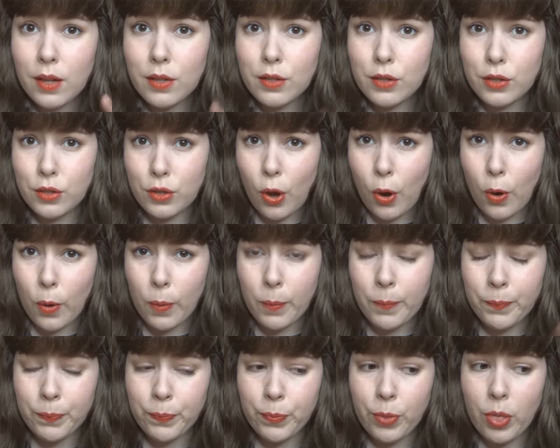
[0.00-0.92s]
So,
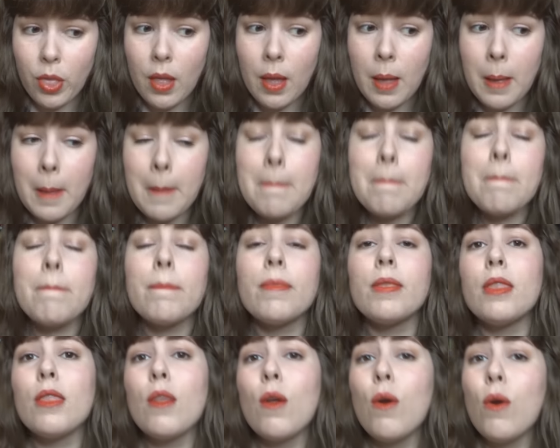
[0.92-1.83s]

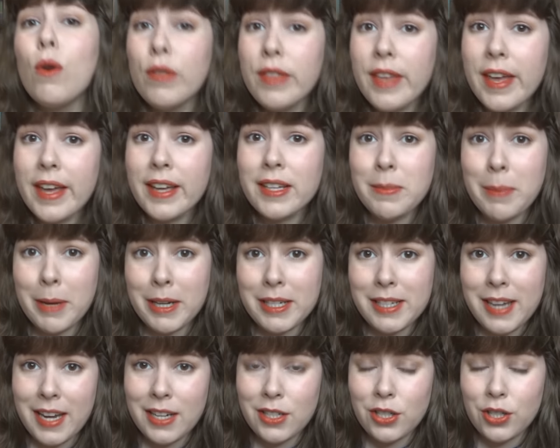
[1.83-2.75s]
author
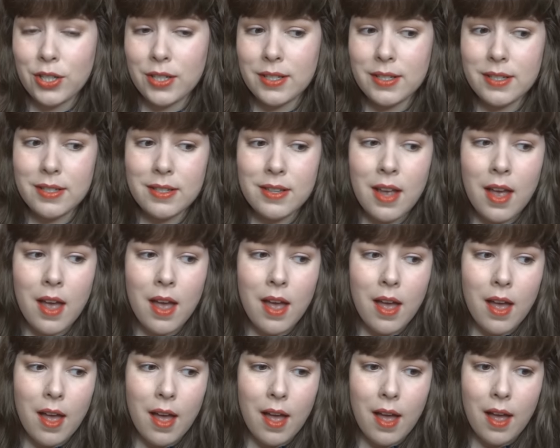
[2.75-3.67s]
expectations.
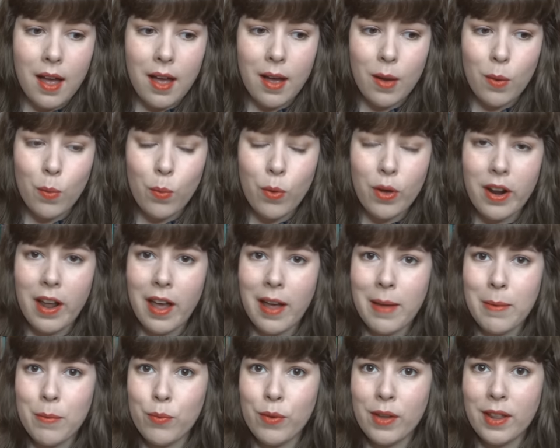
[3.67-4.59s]
What
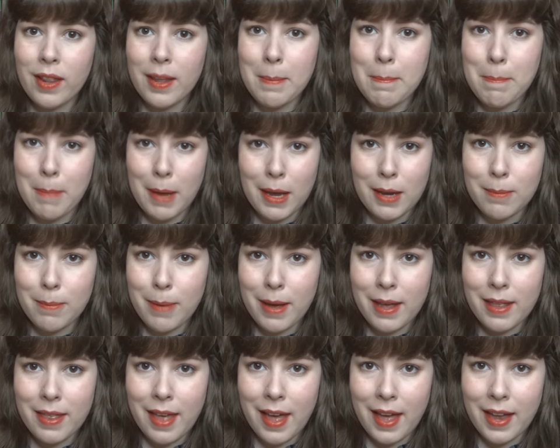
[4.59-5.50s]
I really mean
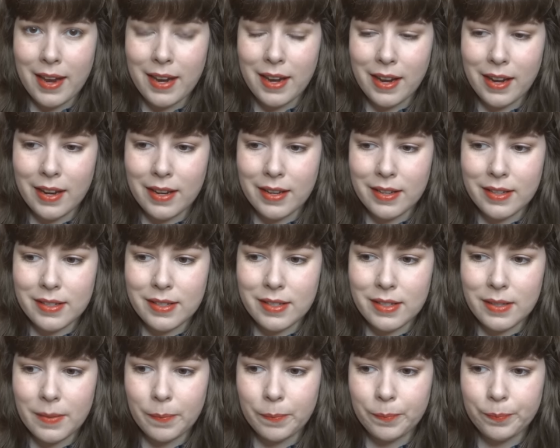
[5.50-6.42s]
by that
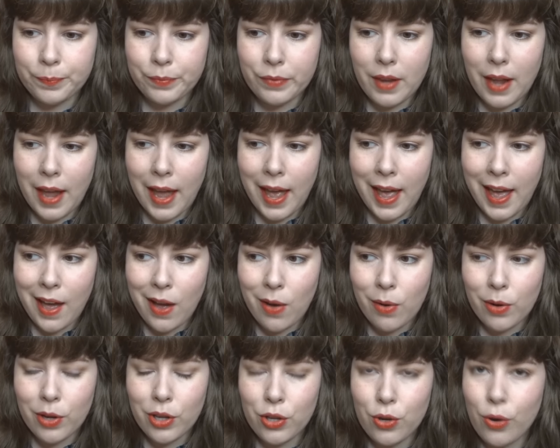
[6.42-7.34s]
is
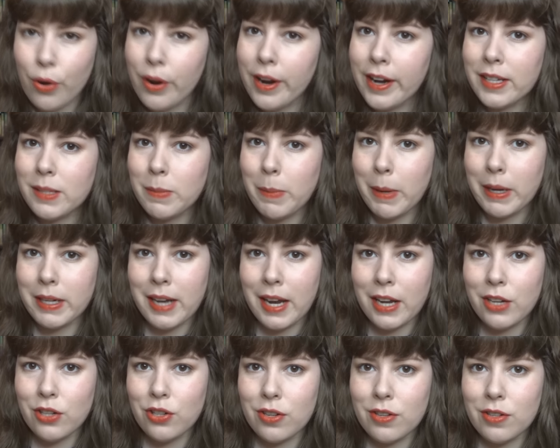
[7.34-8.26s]
how your
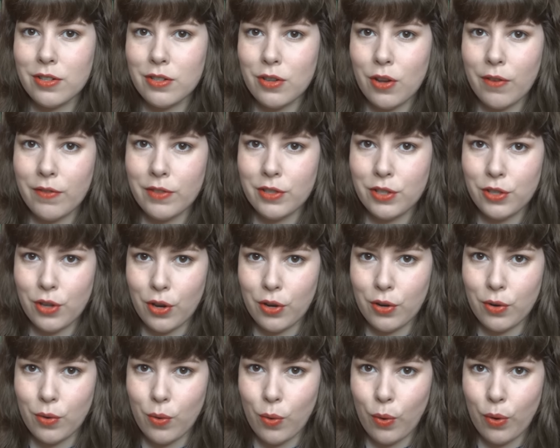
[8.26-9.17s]
expectations of a
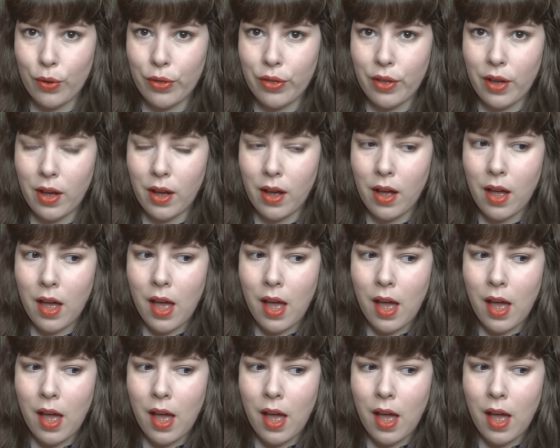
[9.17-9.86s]
certain author